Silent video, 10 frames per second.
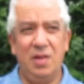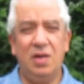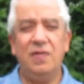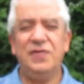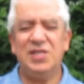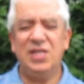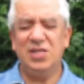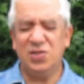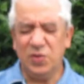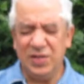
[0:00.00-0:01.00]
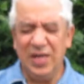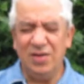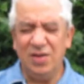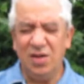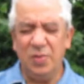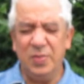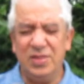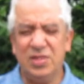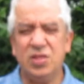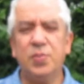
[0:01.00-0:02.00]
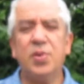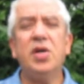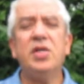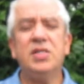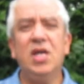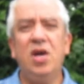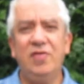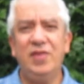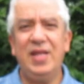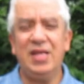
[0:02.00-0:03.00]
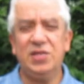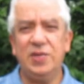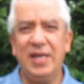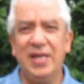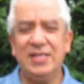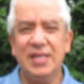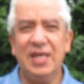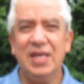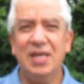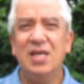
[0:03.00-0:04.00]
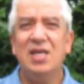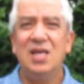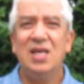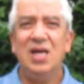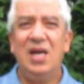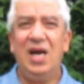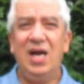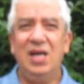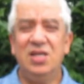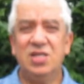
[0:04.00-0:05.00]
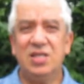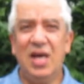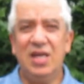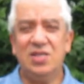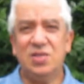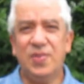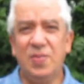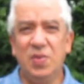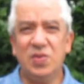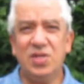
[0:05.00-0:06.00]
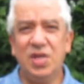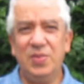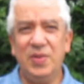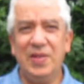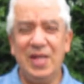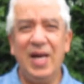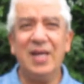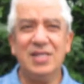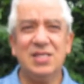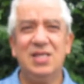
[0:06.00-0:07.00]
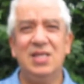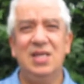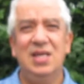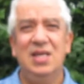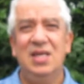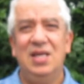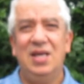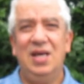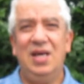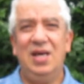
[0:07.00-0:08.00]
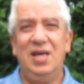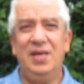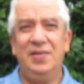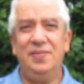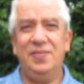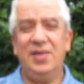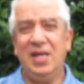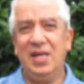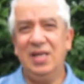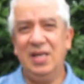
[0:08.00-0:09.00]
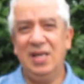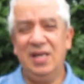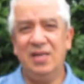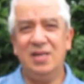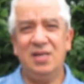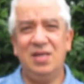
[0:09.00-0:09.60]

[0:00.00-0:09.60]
Obviously sorting out the allotment took priority over the actual editing, and I had to spend more time doing that than